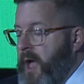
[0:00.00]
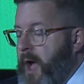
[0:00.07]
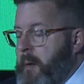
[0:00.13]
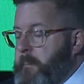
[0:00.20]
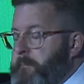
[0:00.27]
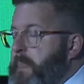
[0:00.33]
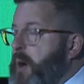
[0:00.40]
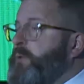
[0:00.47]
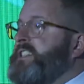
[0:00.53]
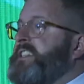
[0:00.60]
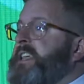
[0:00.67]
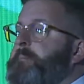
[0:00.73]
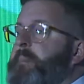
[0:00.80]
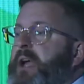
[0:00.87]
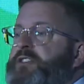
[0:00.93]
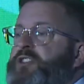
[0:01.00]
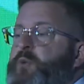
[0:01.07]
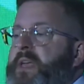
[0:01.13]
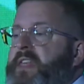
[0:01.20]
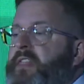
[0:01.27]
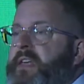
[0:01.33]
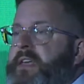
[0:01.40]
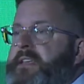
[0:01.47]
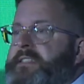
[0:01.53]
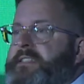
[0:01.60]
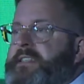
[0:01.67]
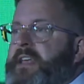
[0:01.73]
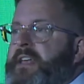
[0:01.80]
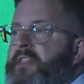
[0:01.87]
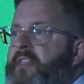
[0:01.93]
mostly by doing things
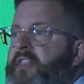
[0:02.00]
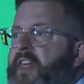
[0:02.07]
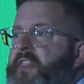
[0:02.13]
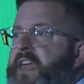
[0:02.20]
that they